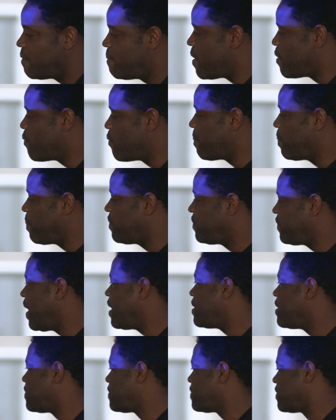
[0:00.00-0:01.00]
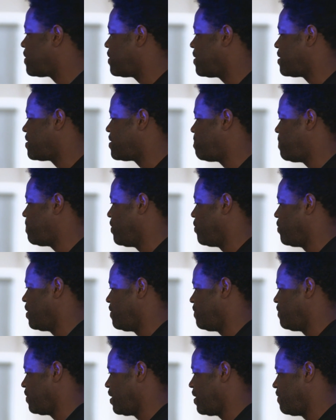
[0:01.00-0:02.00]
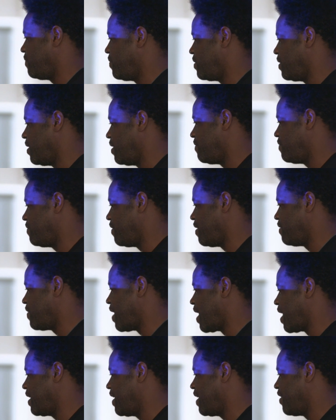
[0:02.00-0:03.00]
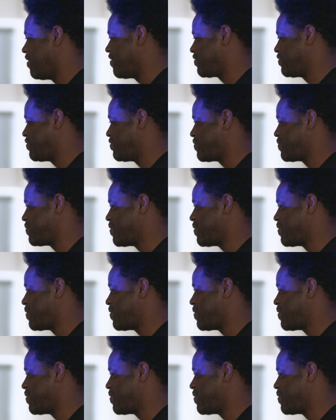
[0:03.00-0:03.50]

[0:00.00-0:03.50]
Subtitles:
but represents the spirit of that character.